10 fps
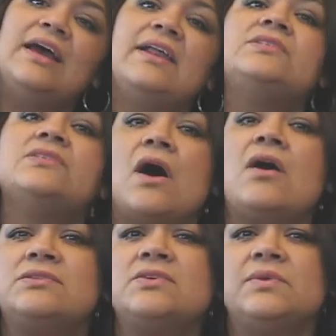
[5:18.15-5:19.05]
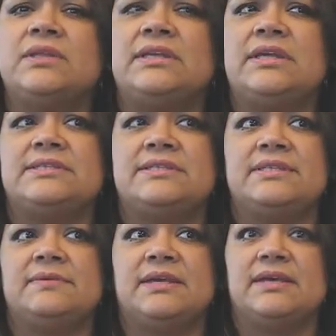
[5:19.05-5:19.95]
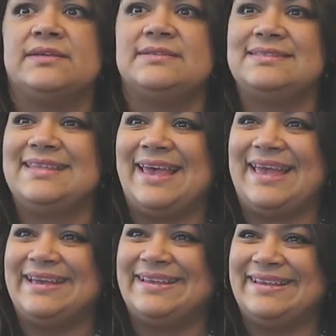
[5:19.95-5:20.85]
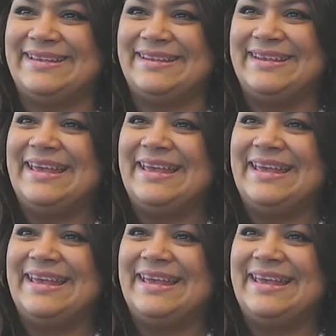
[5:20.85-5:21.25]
And it's also really neat to see because they can